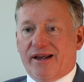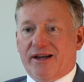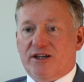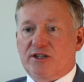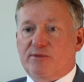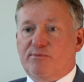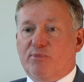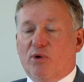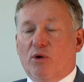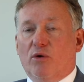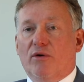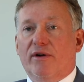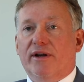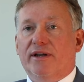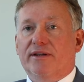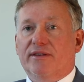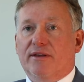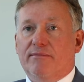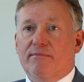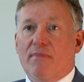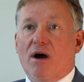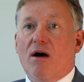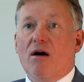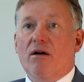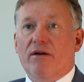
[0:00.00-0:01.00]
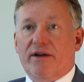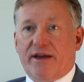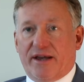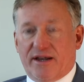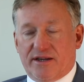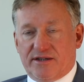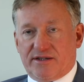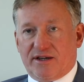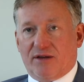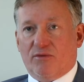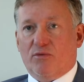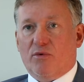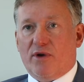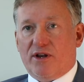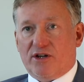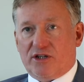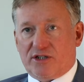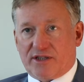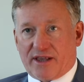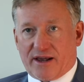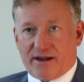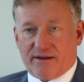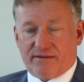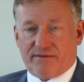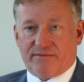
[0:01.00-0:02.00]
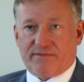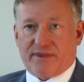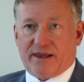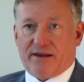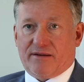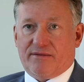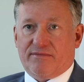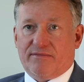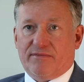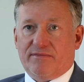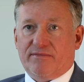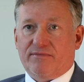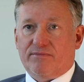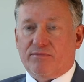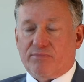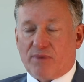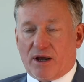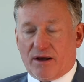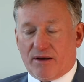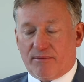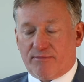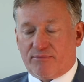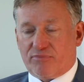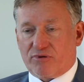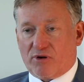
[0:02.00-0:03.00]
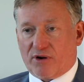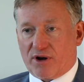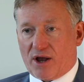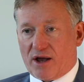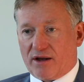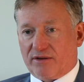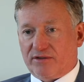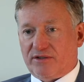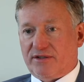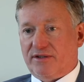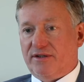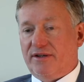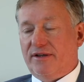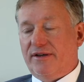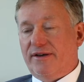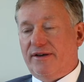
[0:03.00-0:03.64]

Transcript: exploring the markets in which that product